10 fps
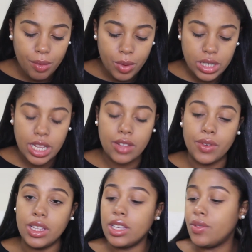which had
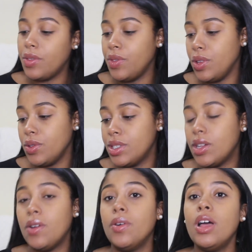really good reviews,
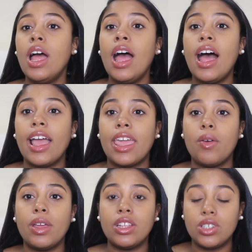so I
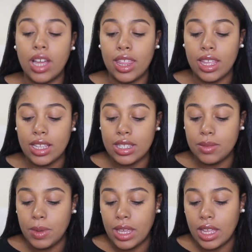can't wait to try
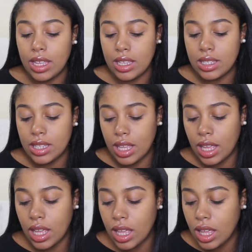this because
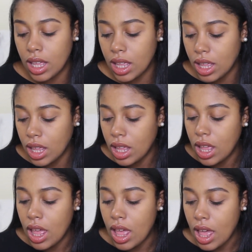
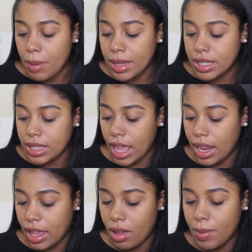I'm
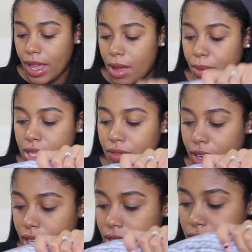excited. Oh my god,
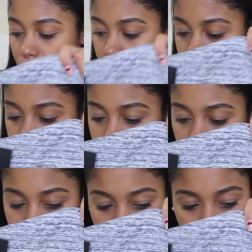breastfeeding is so much
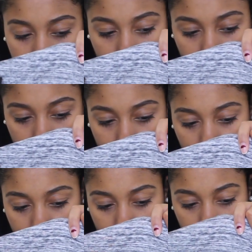fun.
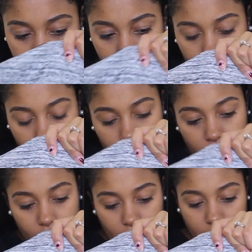Like,
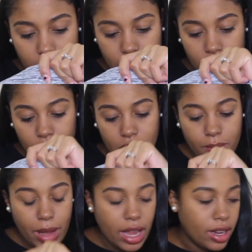it's such a
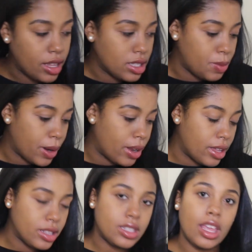good bonding
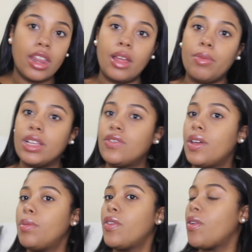experience, and I
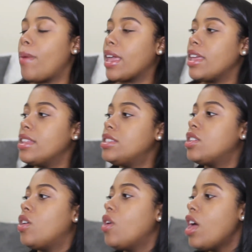breastfed both of my kids,
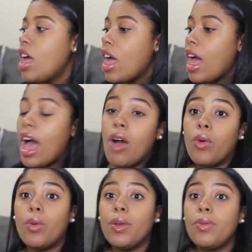so
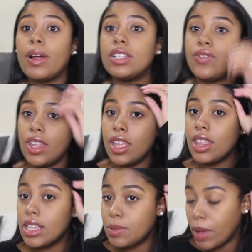I will be breastfeeding this